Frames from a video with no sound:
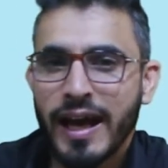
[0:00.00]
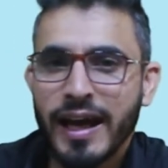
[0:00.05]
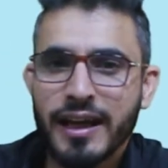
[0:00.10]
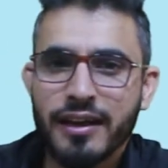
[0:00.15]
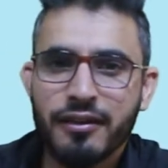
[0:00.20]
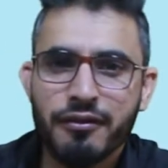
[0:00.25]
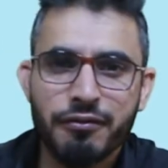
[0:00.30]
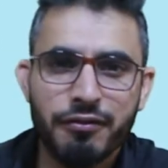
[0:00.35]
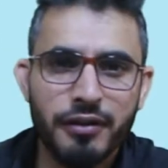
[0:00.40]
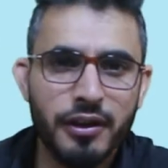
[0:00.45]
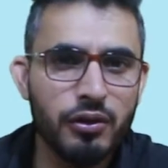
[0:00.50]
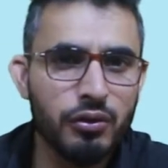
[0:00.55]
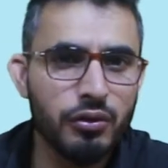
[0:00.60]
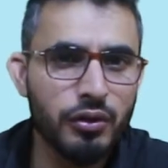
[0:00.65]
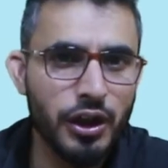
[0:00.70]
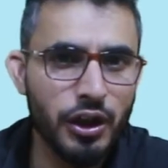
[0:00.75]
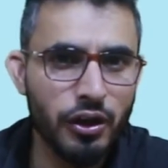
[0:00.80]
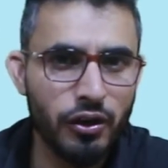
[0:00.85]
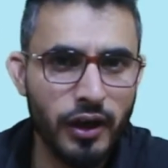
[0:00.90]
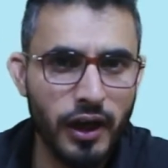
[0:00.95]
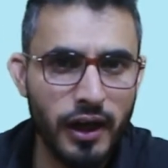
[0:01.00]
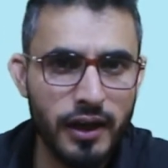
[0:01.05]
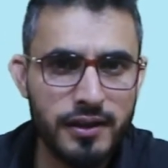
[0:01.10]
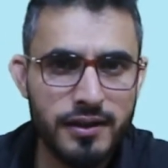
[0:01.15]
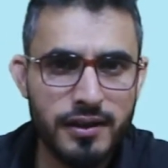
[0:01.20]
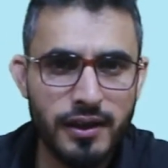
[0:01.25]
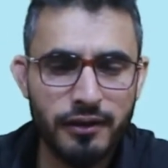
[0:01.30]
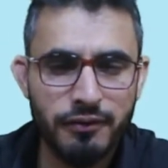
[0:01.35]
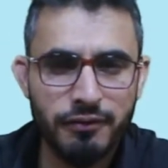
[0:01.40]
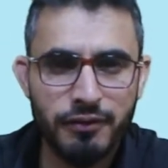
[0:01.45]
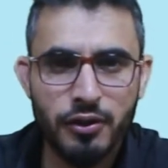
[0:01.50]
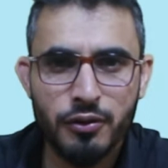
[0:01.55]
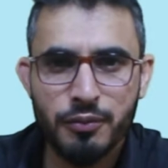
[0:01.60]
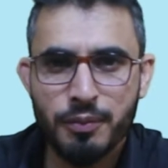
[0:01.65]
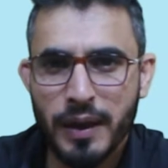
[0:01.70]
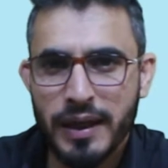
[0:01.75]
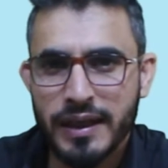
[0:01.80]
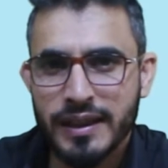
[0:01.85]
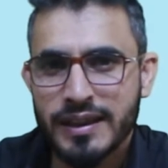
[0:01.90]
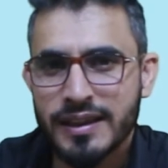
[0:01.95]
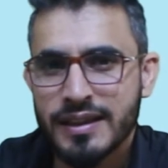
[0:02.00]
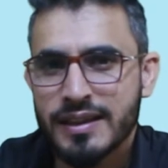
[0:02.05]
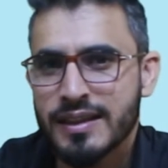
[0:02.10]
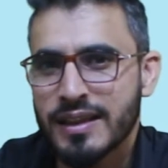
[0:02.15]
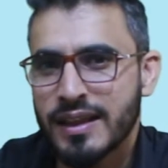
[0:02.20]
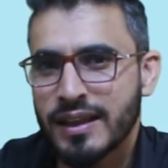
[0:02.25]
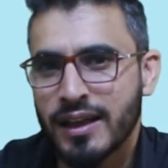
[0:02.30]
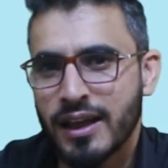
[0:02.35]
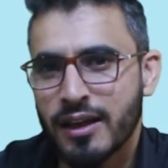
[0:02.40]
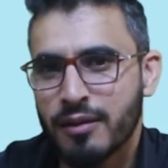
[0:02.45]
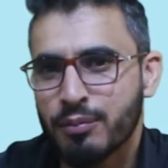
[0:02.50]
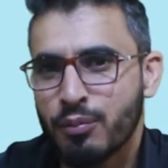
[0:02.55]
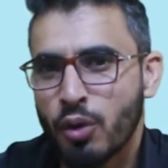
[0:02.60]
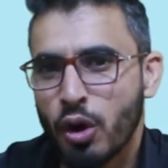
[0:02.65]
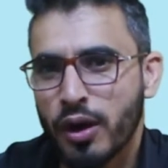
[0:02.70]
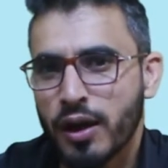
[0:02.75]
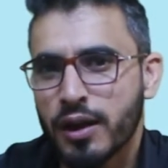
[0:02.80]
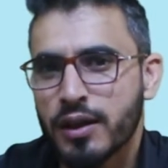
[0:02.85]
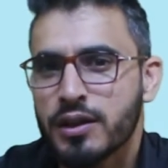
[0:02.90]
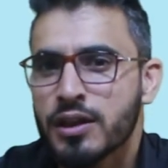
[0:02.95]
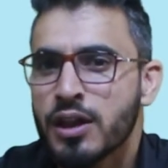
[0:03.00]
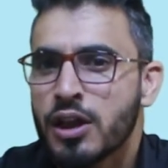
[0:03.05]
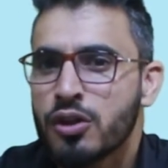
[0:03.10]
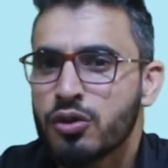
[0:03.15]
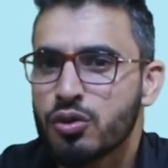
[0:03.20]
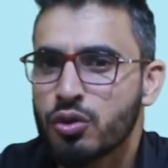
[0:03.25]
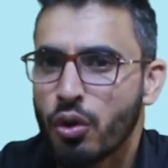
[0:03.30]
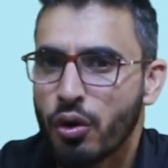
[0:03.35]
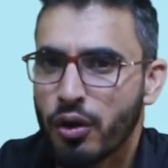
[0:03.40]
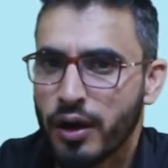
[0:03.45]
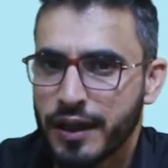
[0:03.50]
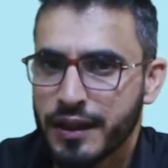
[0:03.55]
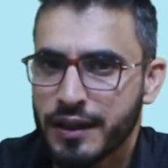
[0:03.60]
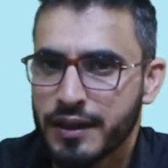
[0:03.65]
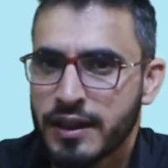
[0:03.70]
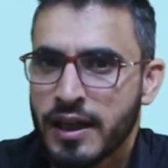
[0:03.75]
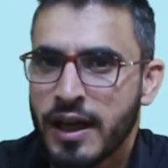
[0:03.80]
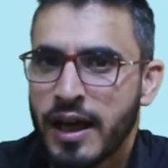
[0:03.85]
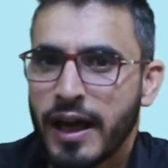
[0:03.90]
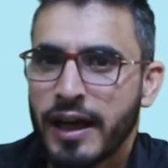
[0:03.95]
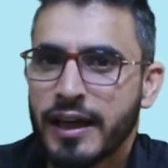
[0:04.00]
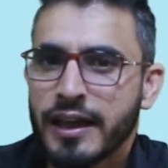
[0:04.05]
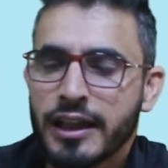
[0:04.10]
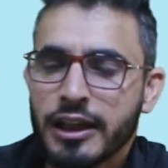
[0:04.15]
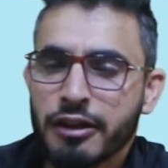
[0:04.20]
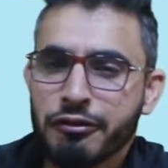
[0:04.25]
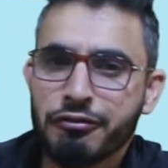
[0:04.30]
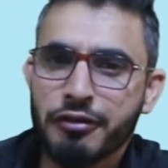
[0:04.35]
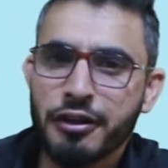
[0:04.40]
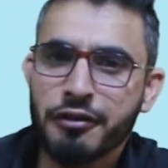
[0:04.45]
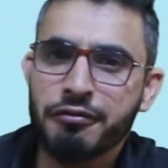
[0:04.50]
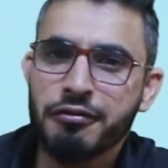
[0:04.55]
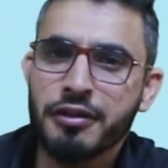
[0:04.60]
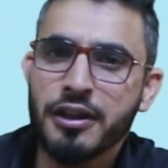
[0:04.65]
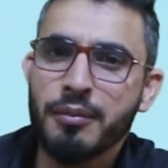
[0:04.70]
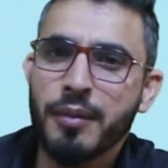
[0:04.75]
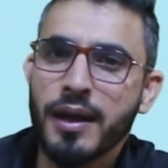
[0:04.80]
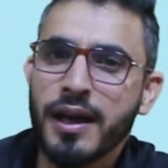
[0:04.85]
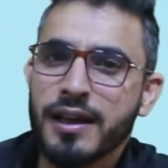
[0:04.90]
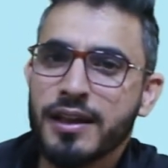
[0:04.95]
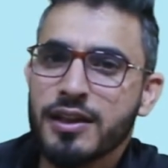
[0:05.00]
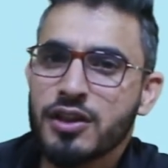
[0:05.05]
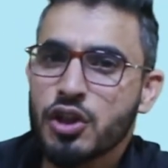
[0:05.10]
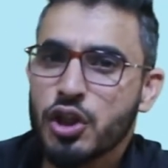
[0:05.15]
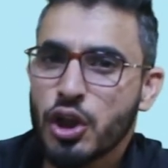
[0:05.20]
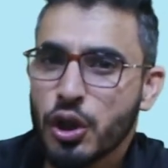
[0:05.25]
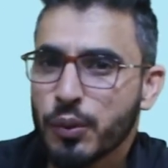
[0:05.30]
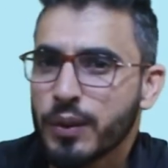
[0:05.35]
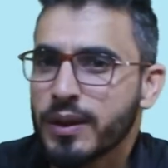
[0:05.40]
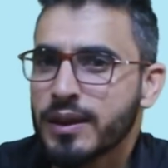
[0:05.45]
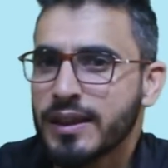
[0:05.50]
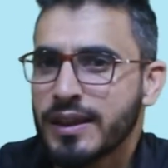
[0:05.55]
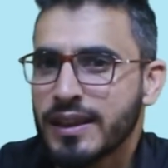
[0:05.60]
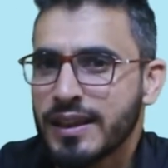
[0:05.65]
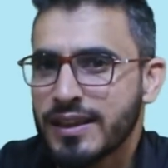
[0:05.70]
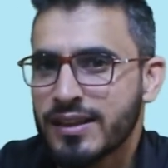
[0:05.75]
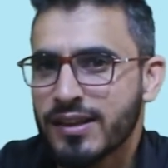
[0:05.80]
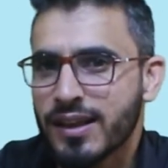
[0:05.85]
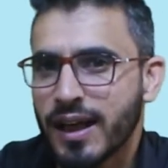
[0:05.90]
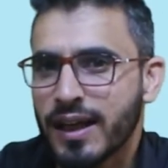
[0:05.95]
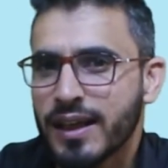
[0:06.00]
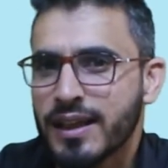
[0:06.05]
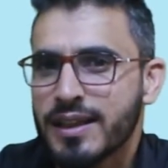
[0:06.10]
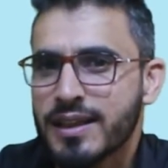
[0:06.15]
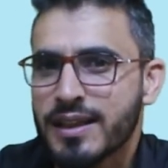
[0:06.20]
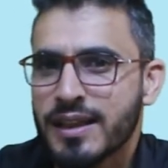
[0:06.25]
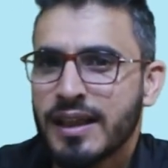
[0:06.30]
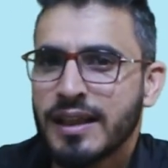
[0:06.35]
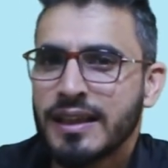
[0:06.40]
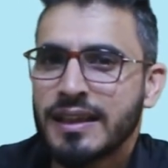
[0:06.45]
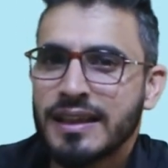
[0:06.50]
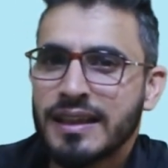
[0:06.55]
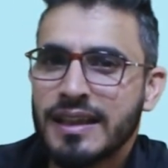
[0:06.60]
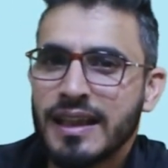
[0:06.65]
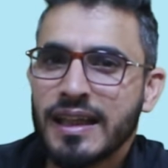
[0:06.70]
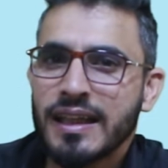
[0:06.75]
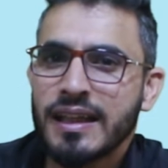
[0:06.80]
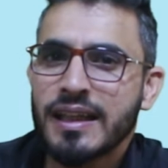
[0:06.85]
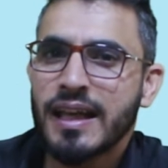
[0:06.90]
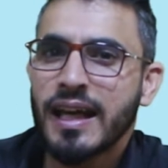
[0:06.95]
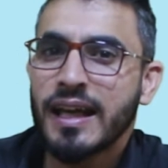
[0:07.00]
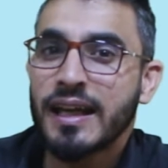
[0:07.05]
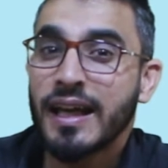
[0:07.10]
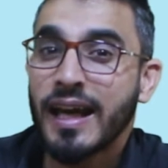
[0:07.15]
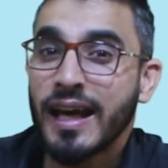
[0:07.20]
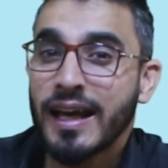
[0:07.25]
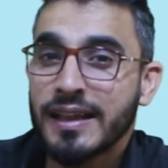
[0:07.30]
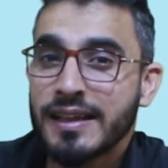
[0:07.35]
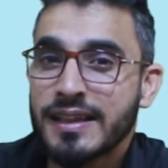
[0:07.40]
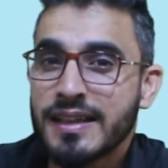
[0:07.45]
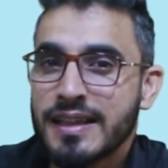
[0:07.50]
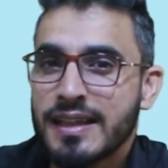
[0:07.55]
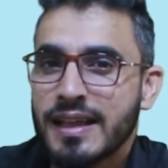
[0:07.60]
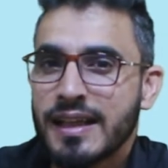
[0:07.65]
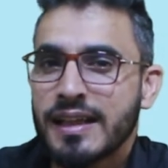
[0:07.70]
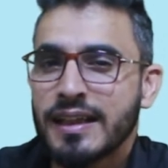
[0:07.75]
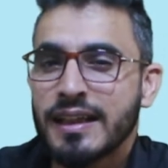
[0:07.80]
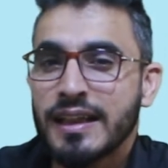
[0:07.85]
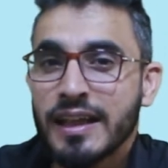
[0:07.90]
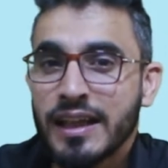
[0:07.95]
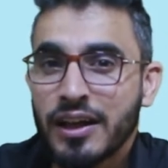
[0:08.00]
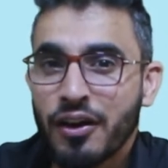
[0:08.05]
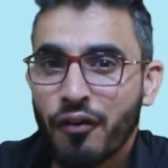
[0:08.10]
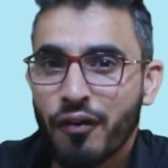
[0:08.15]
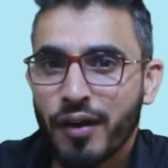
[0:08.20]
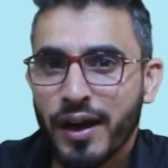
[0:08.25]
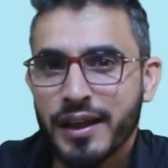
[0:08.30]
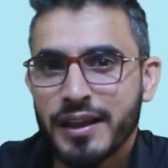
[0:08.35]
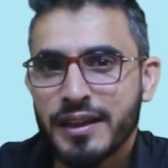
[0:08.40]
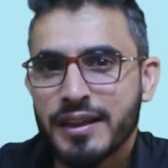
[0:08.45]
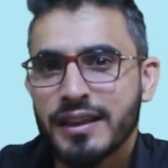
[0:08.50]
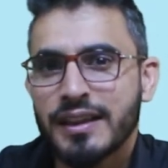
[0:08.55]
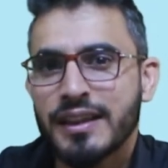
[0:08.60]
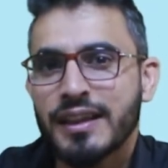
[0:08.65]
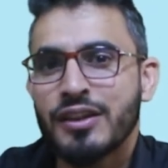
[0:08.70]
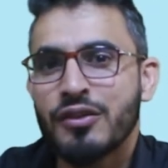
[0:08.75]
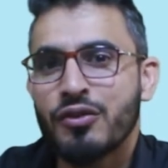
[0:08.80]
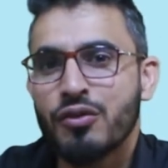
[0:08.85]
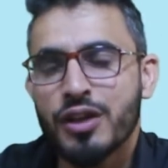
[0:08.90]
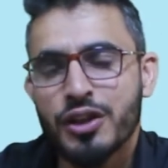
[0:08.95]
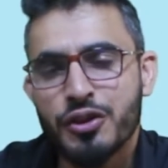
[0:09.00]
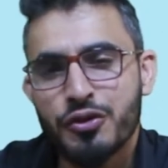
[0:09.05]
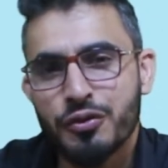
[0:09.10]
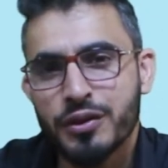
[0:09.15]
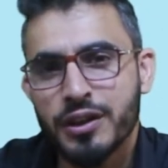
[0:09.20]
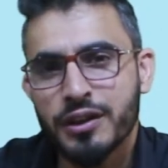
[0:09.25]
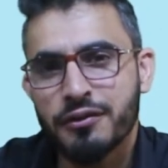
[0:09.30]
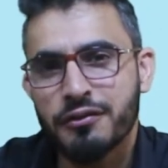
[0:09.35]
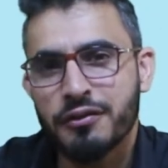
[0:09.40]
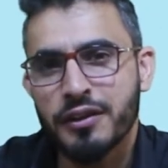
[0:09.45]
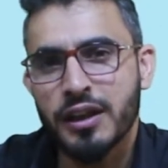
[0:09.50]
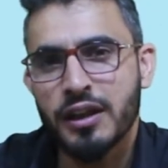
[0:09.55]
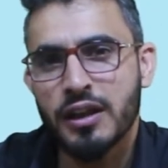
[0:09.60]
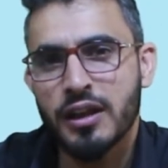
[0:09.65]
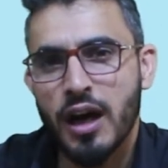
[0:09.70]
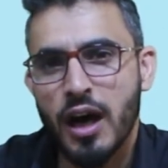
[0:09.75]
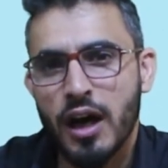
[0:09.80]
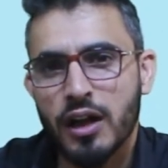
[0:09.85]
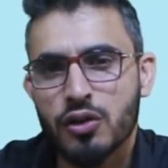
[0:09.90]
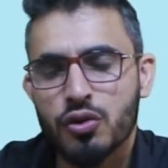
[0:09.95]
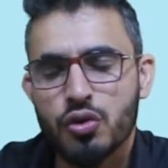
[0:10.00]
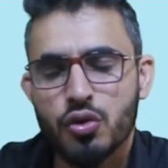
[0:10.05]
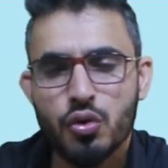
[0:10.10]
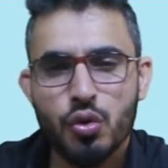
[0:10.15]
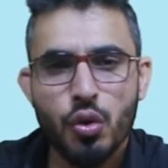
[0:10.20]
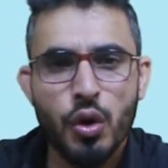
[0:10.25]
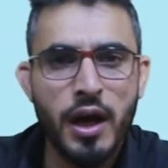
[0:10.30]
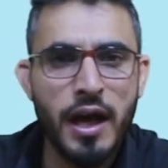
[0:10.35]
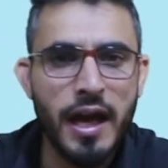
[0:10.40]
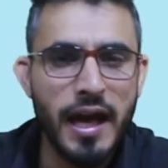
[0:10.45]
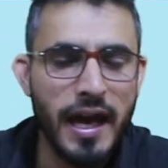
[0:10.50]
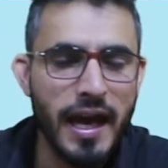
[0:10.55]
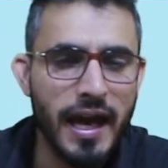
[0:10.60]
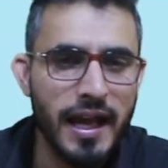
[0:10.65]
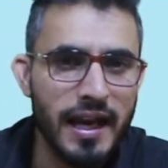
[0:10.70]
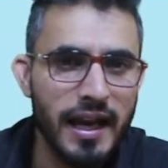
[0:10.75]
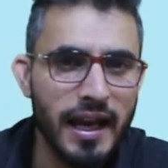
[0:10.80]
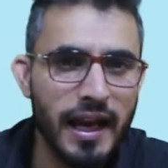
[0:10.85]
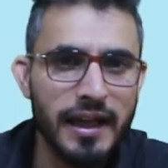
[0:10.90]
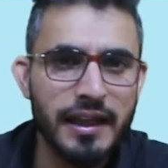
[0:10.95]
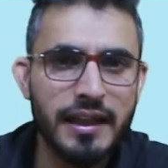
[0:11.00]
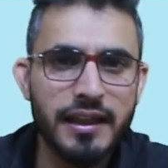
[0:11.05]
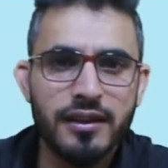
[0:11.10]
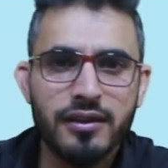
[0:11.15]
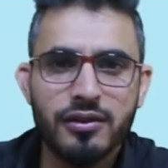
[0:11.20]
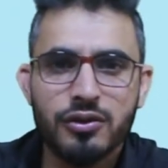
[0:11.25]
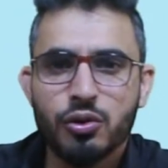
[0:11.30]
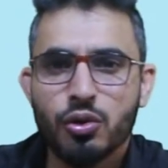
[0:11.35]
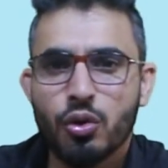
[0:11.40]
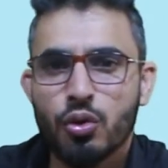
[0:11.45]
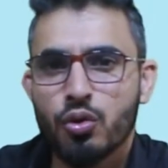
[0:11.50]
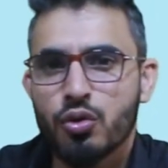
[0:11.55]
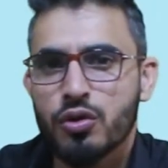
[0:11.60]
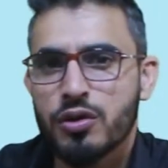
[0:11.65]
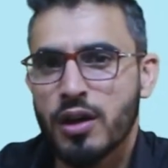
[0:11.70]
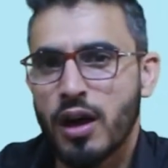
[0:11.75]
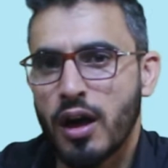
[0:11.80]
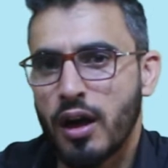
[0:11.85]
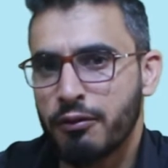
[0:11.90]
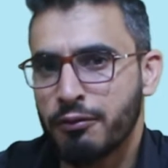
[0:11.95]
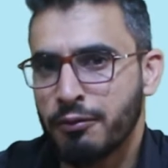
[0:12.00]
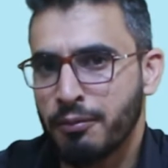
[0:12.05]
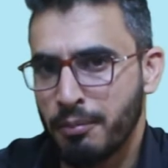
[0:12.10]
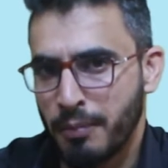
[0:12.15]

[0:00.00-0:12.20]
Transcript: and few guineas or few pennies in her pocket to write. And if a female is given these rights, they can excel in writing in literary field also, like those of